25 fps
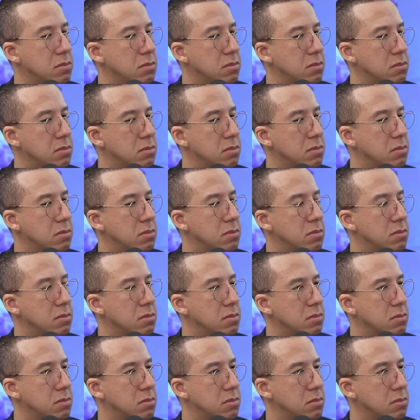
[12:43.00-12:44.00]

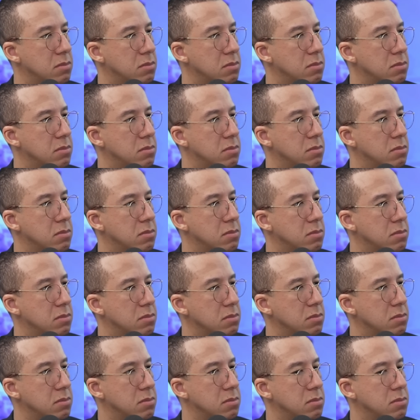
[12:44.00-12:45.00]

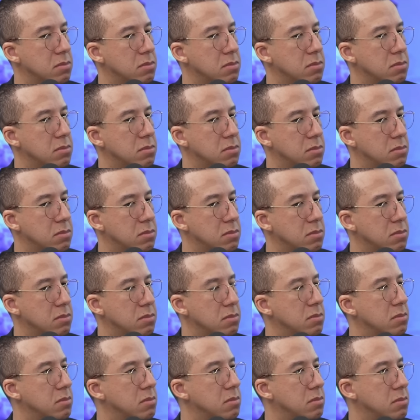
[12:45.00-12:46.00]

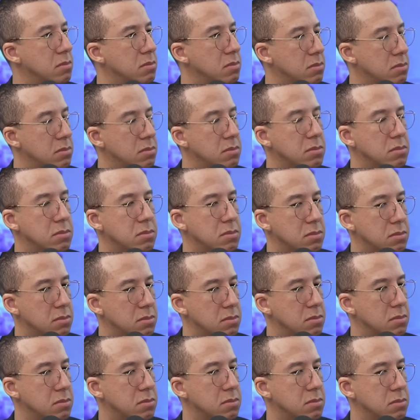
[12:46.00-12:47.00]

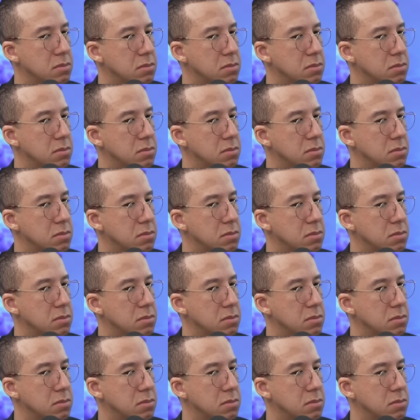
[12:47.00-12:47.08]
This person isn't speaking.